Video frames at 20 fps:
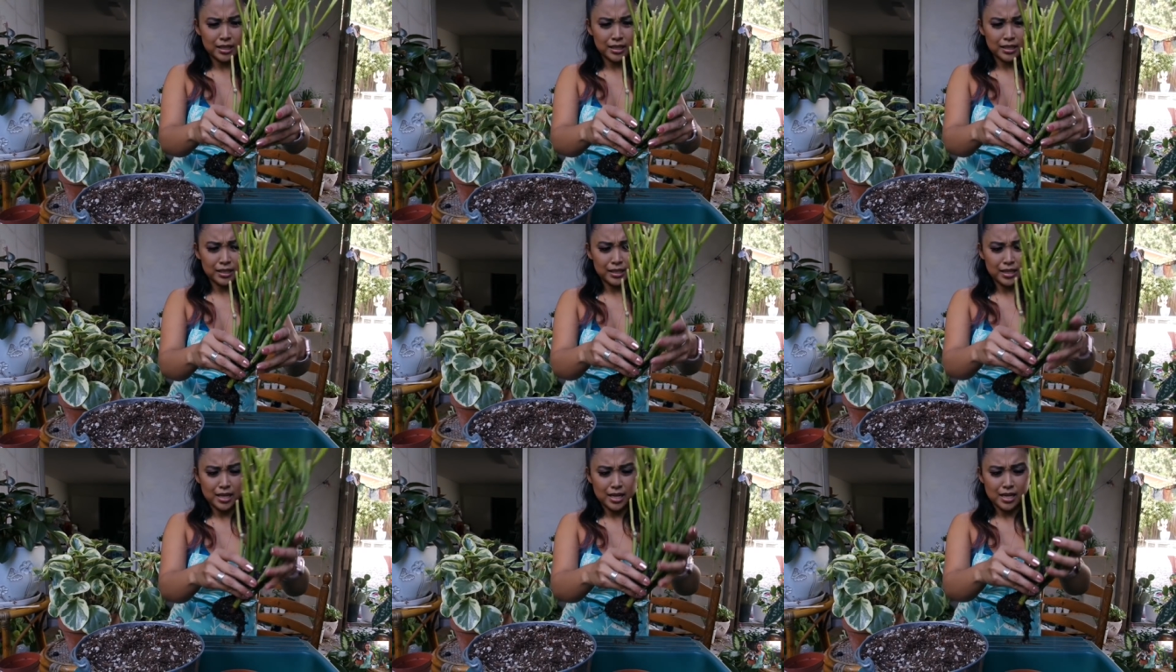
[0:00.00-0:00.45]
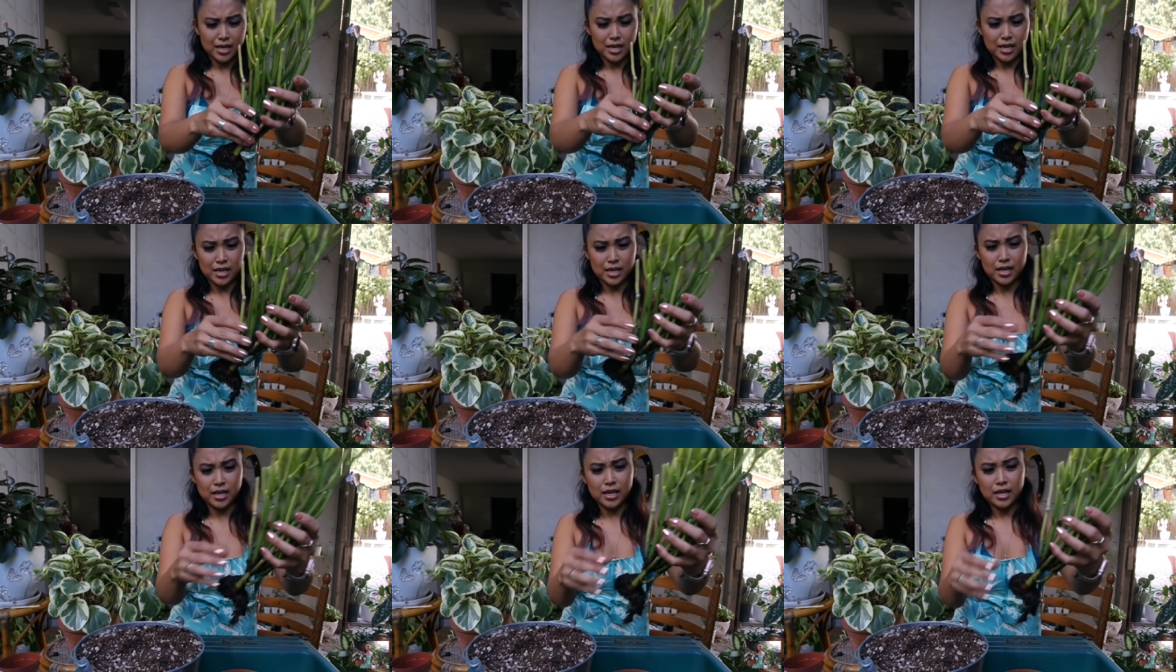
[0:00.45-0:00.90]

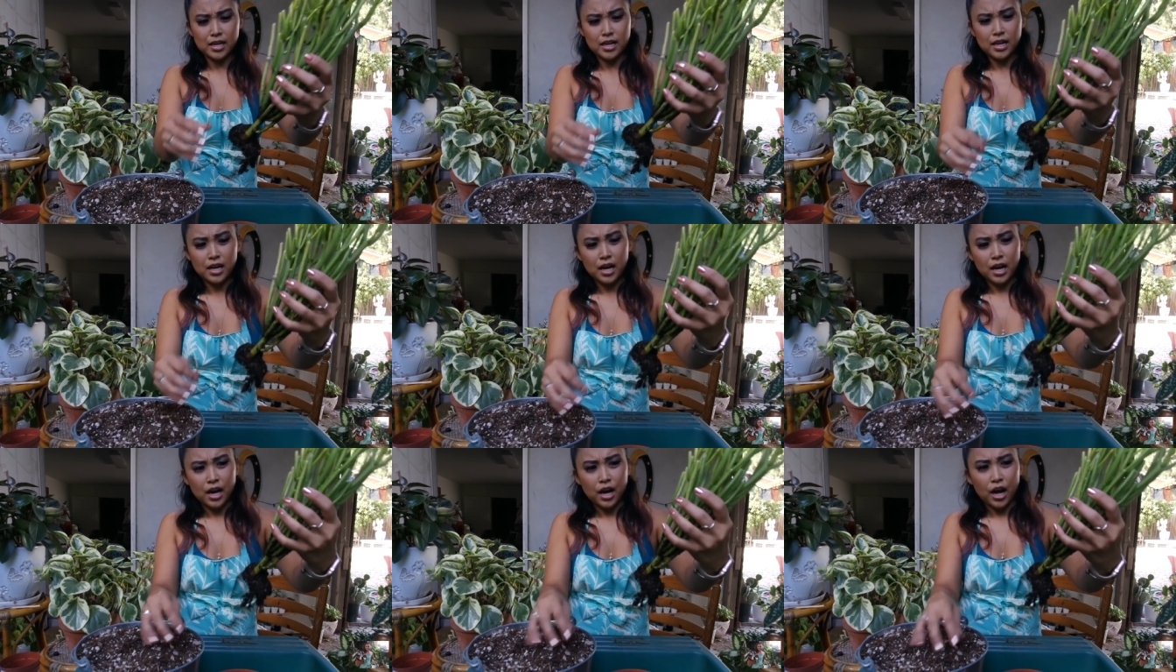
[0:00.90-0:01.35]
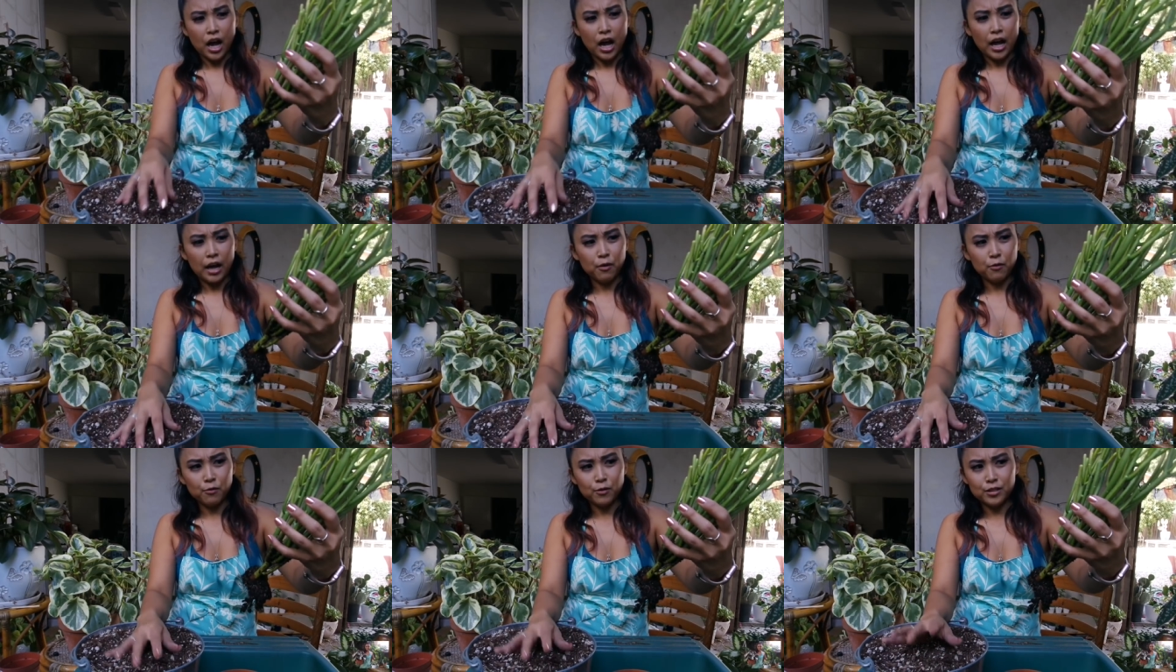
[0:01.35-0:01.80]
see,
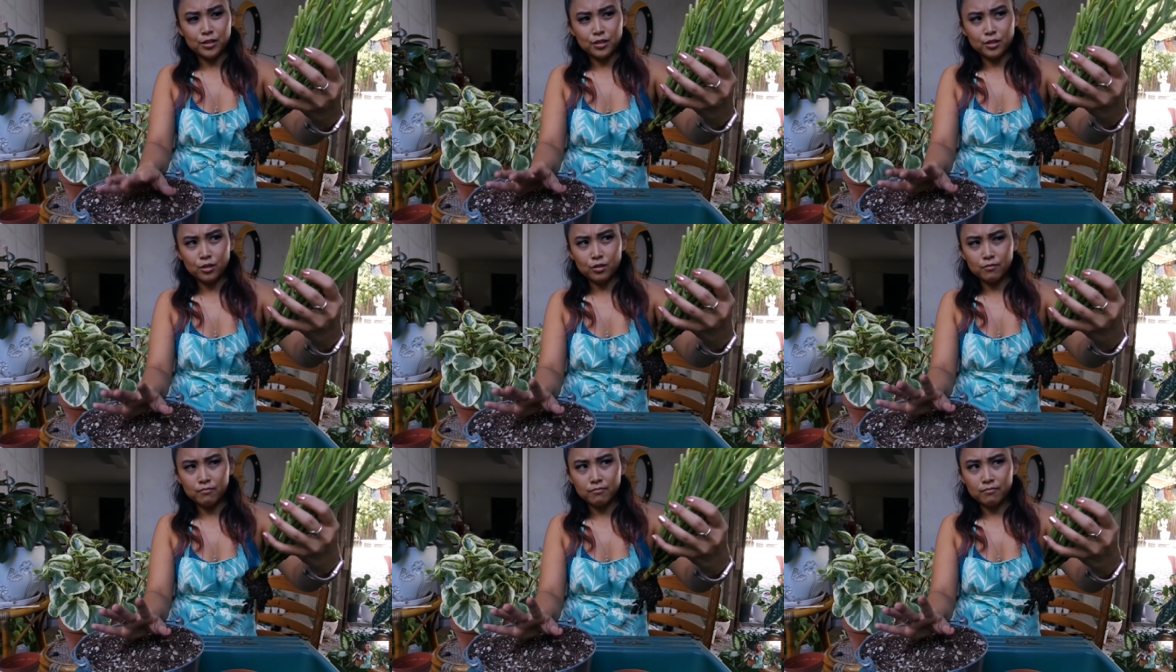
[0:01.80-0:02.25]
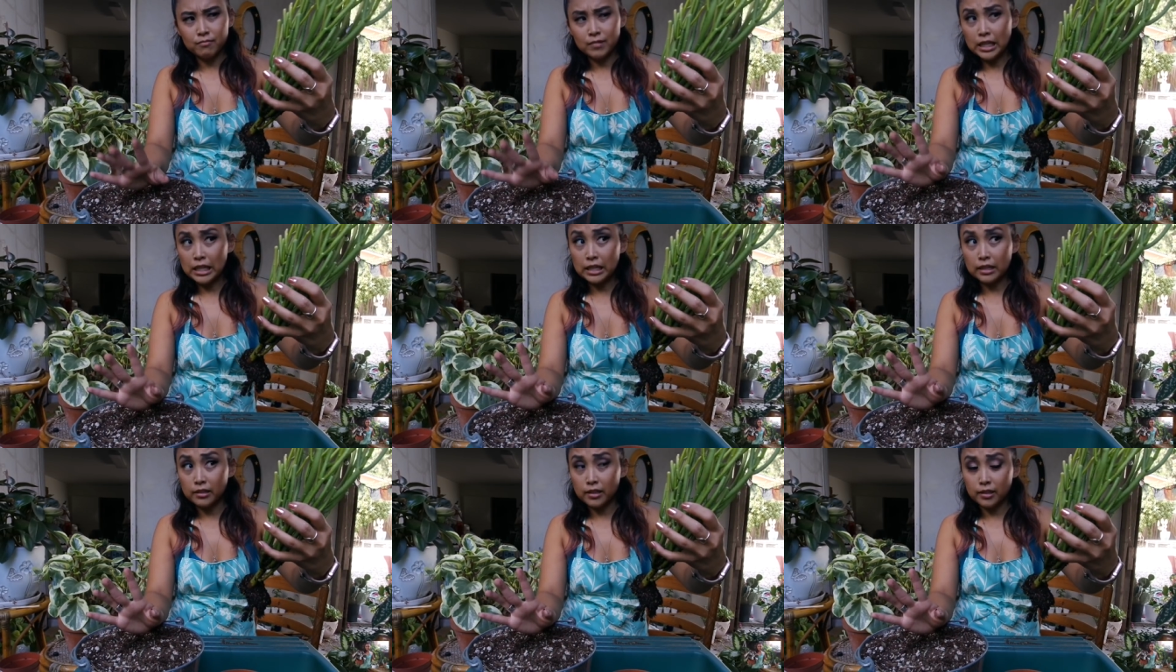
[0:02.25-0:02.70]
I was
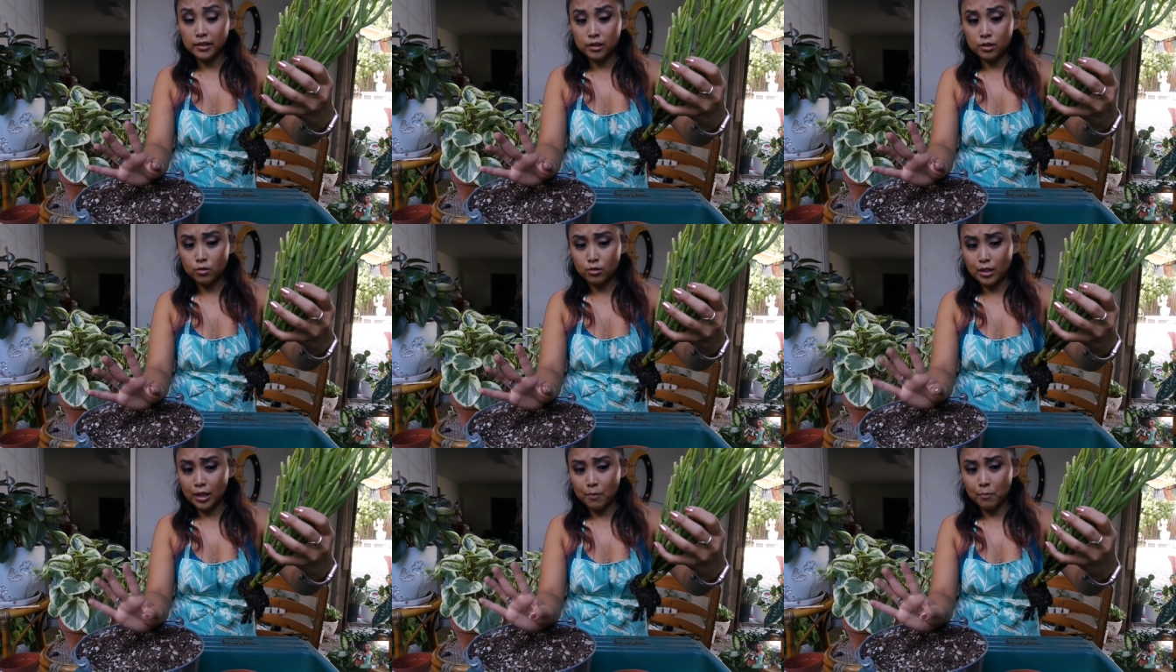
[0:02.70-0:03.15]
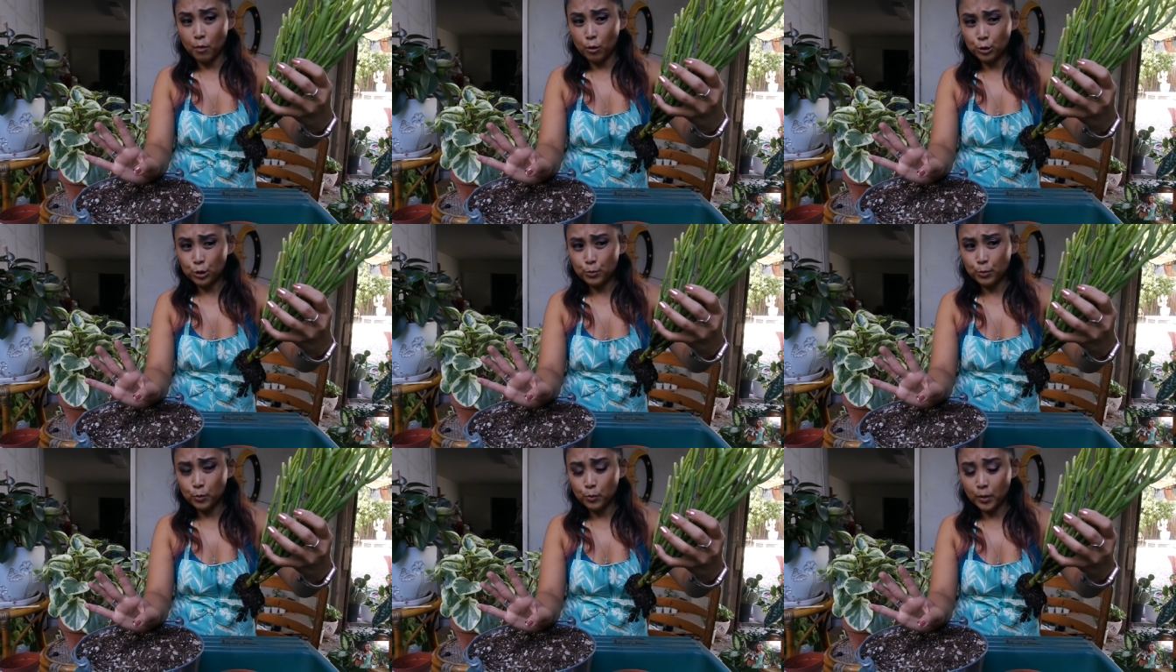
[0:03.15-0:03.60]
thinking that this was like
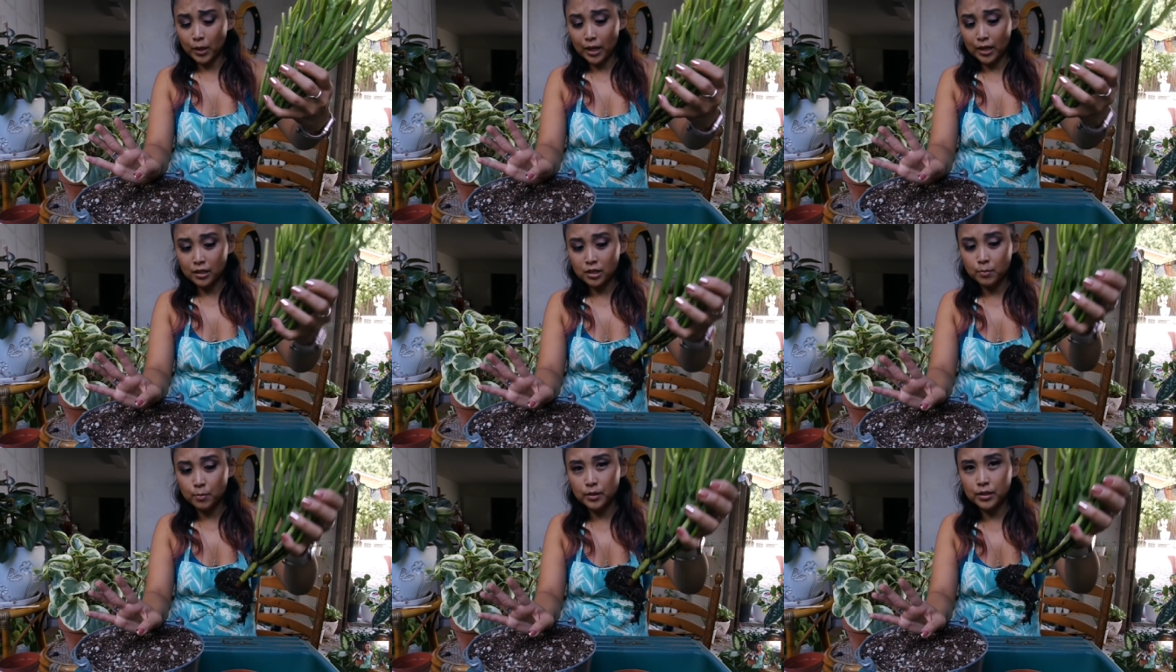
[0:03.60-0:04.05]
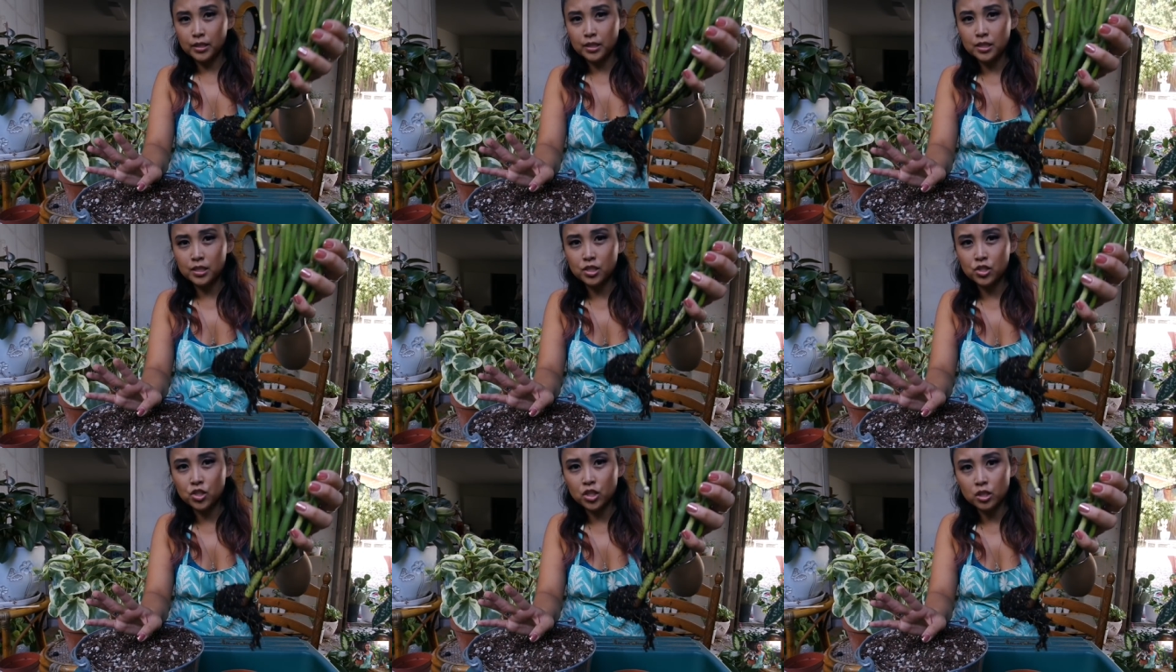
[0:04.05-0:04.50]
multiple plants, but
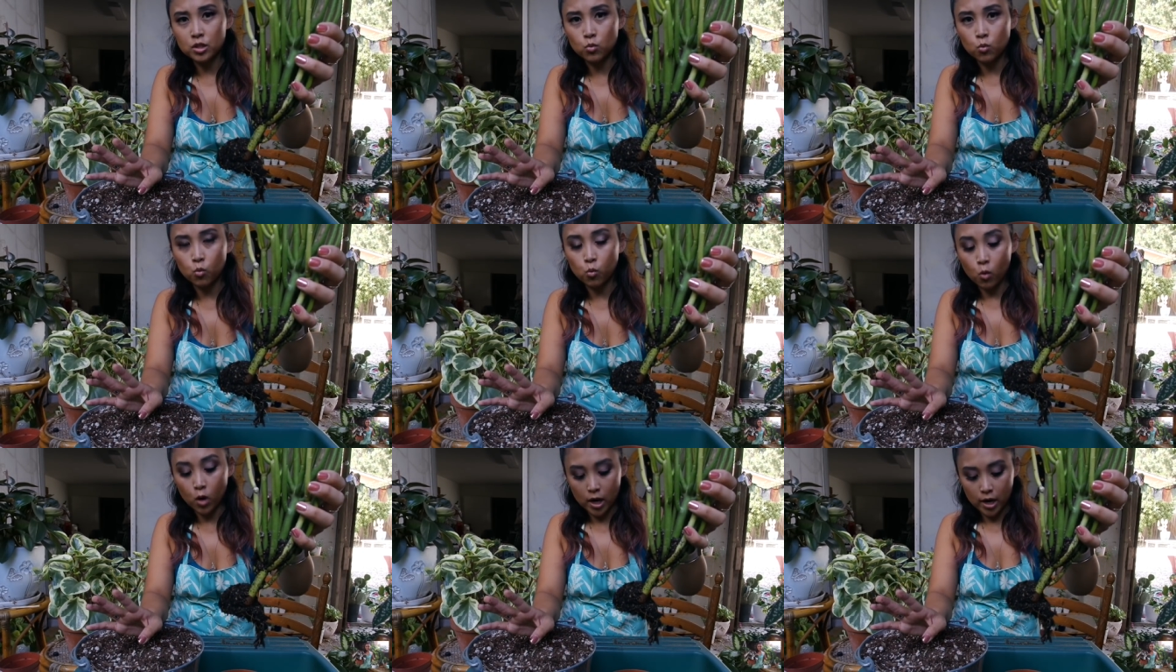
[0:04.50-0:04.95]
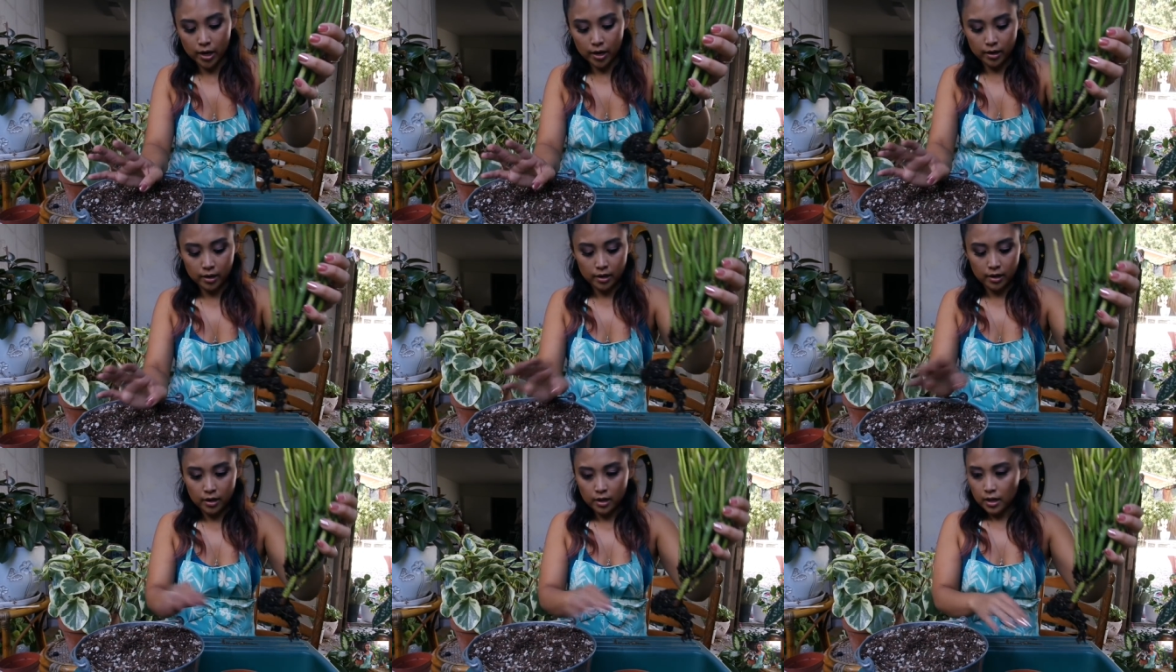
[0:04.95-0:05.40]
this is just
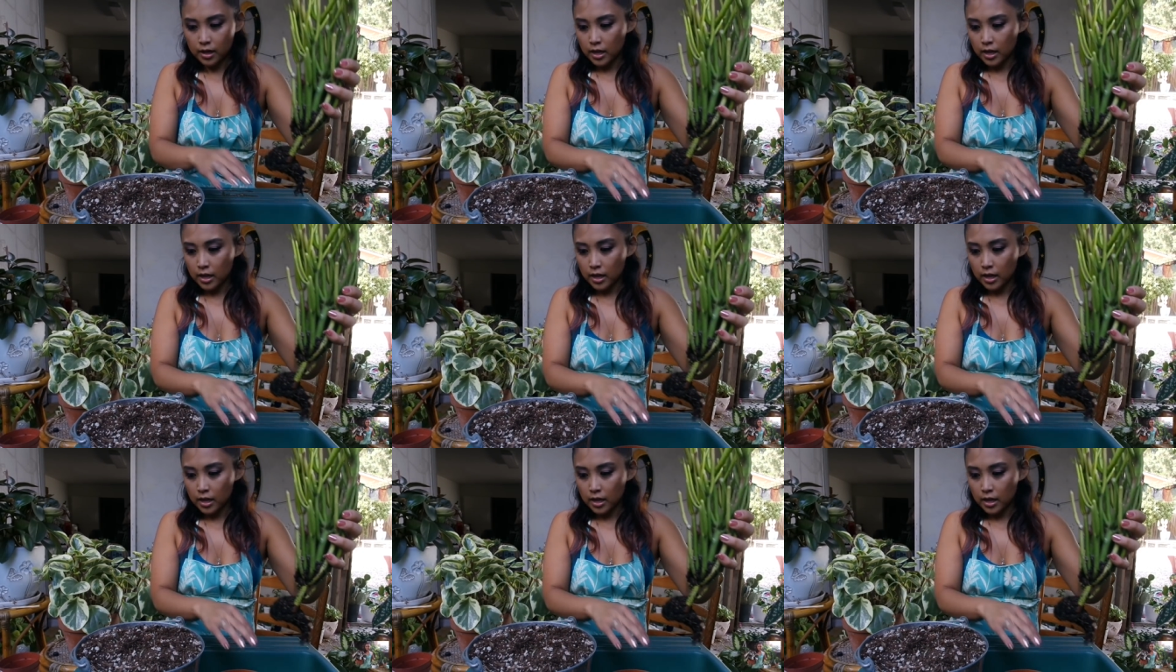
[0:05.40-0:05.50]
one.